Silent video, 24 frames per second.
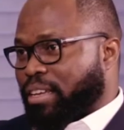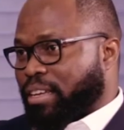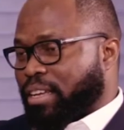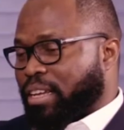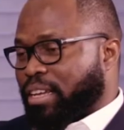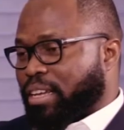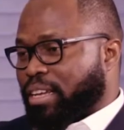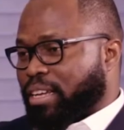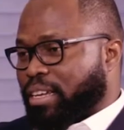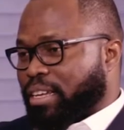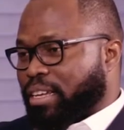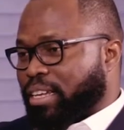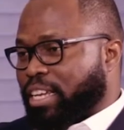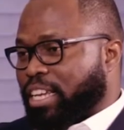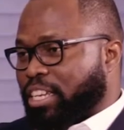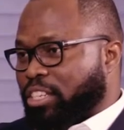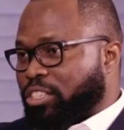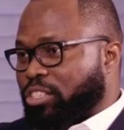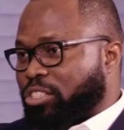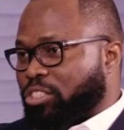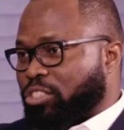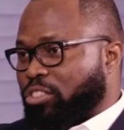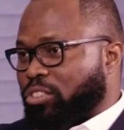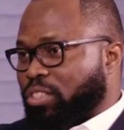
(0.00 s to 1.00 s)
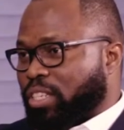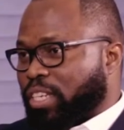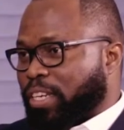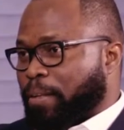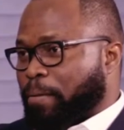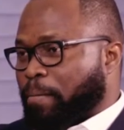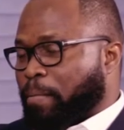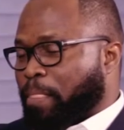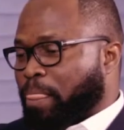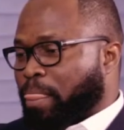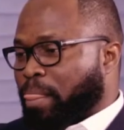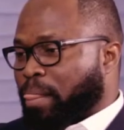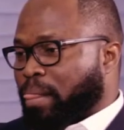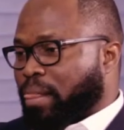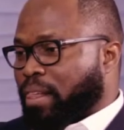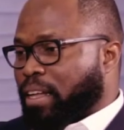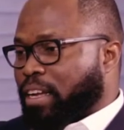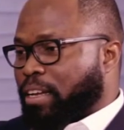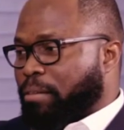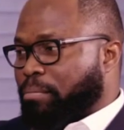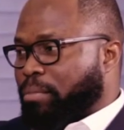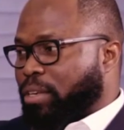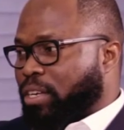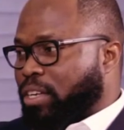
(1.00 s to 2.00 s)
uh, industry.
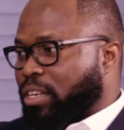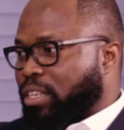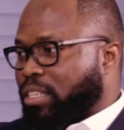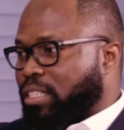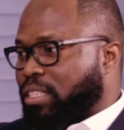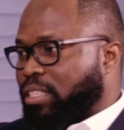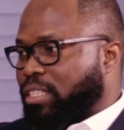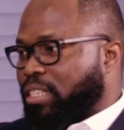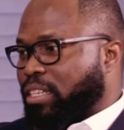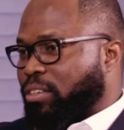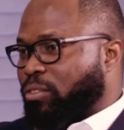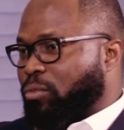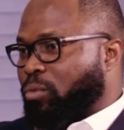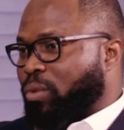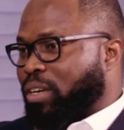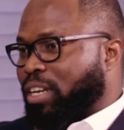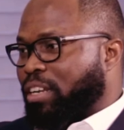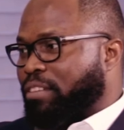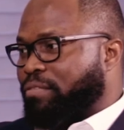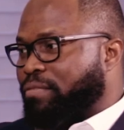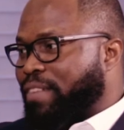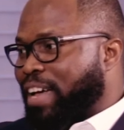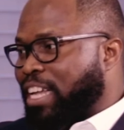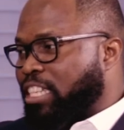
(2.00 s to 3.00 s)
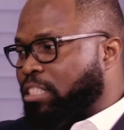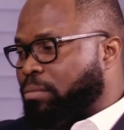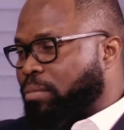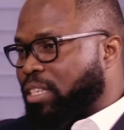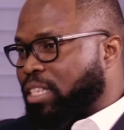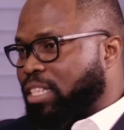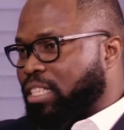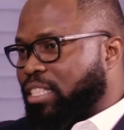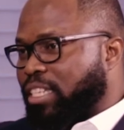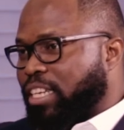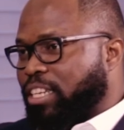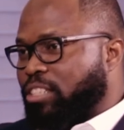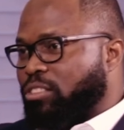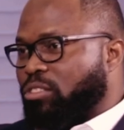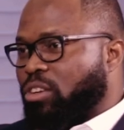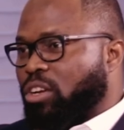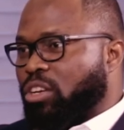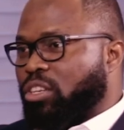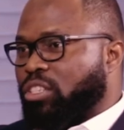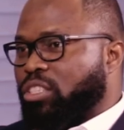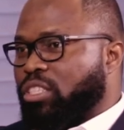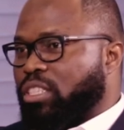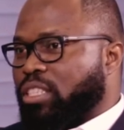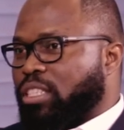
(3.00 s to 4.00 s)
Because with advancement in
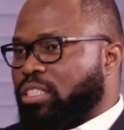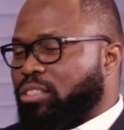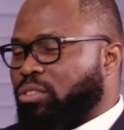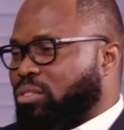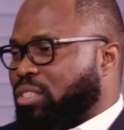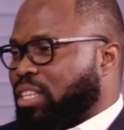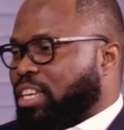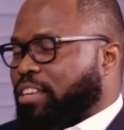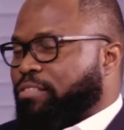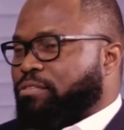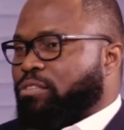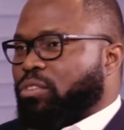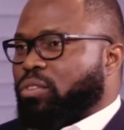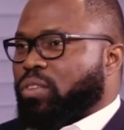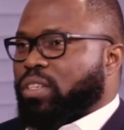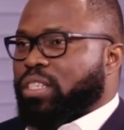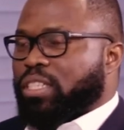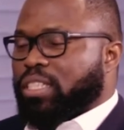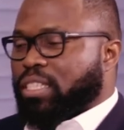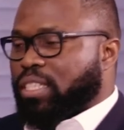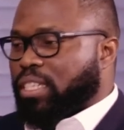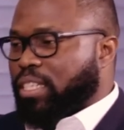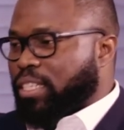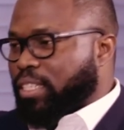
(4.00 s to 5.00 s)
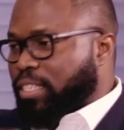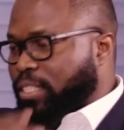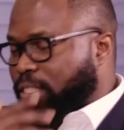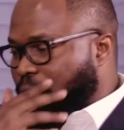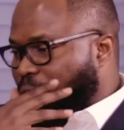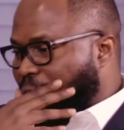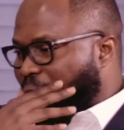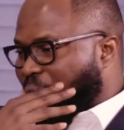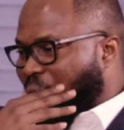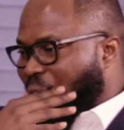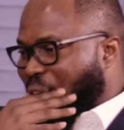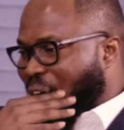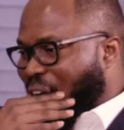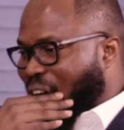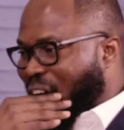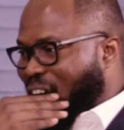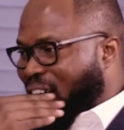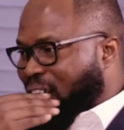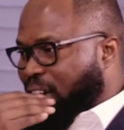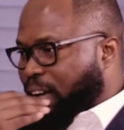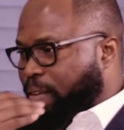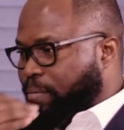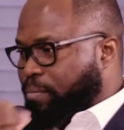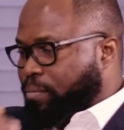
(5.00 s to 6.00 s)
technology, so take for instance,
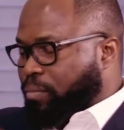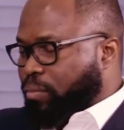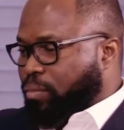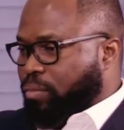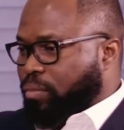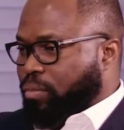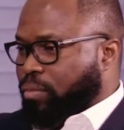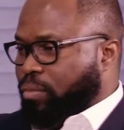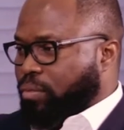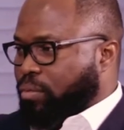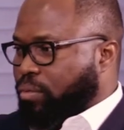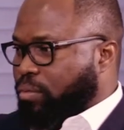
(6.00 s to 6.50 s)
um,